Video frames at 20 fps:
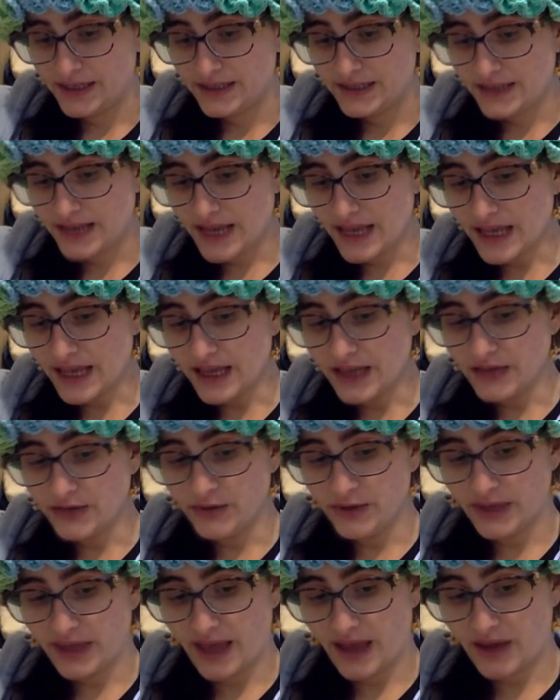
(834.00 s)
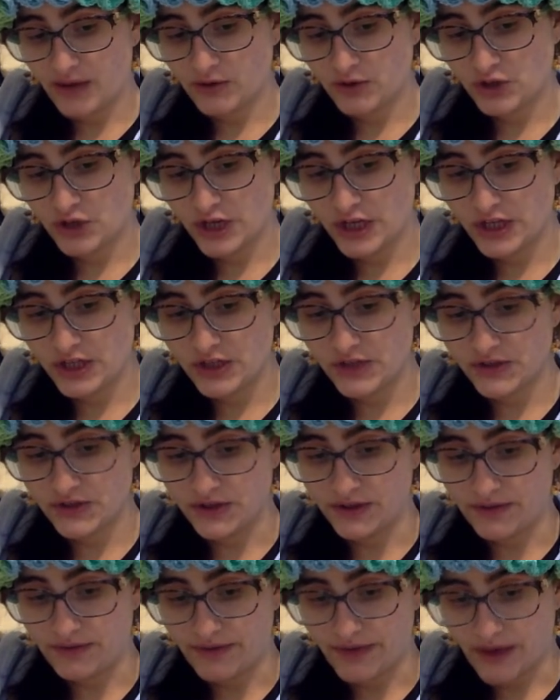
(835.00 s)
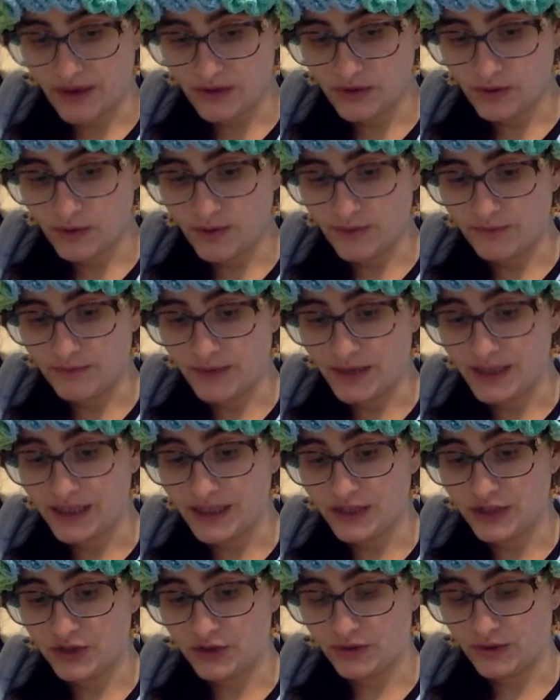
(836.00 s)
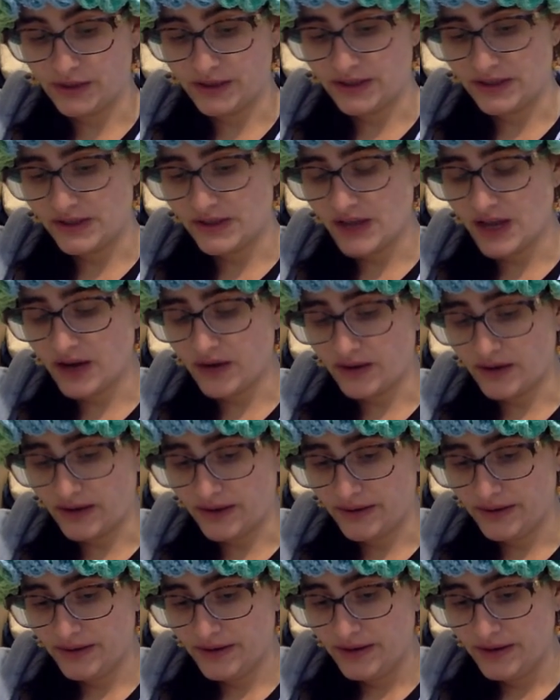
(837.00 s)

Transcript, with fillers: Taking into account changes in the value of money during this era,